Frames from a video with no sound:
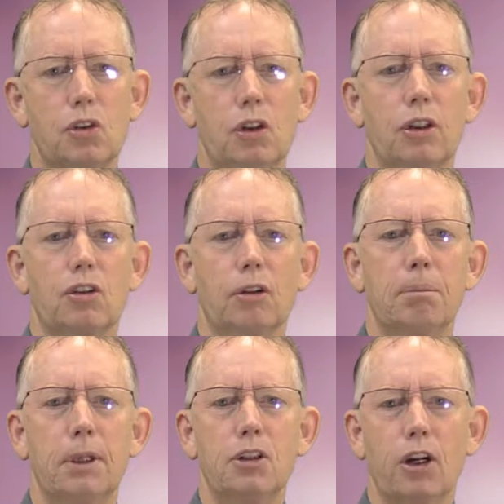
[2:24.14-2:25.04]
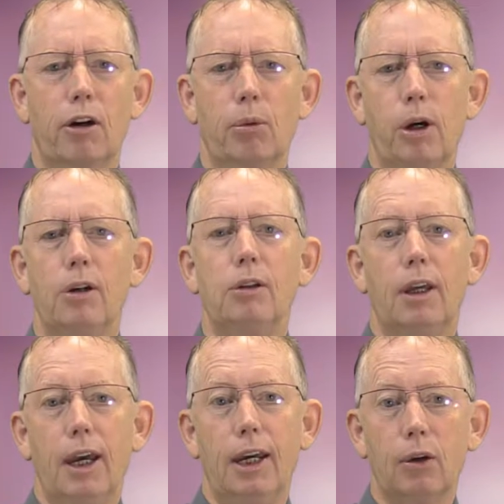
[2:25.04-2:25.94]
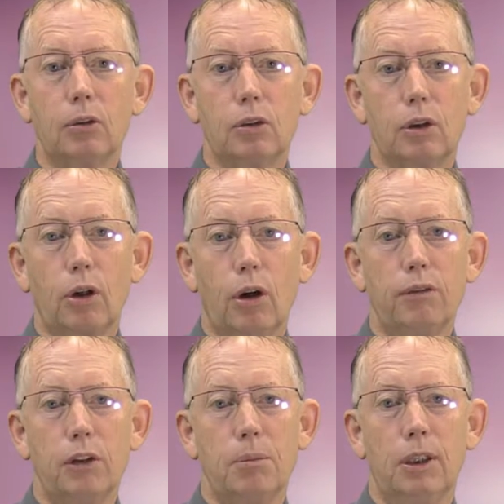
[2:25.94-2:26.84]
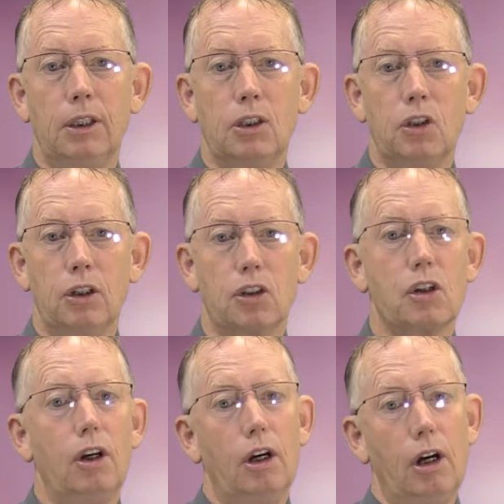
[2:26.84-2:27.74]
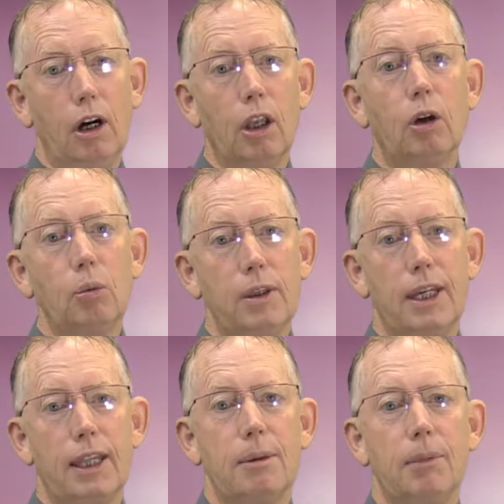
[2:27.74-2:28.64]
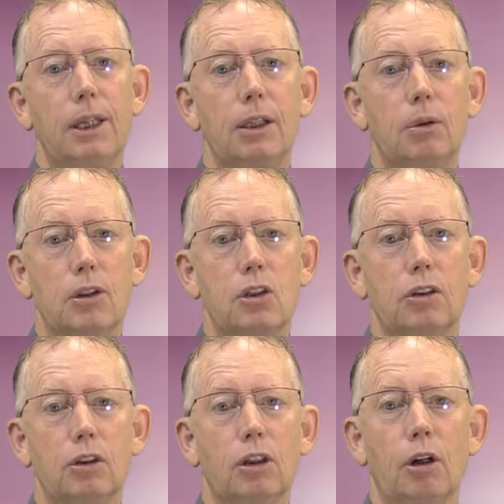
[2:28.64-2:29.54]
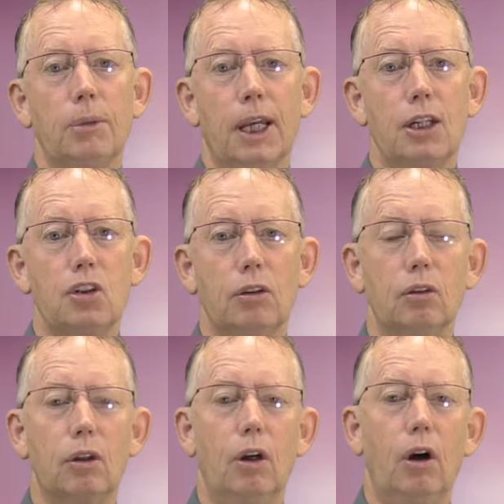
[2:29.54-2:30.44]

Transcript: Church on Pinjarra Road and Austin Cove Community Church, along with the other many Christian denominations,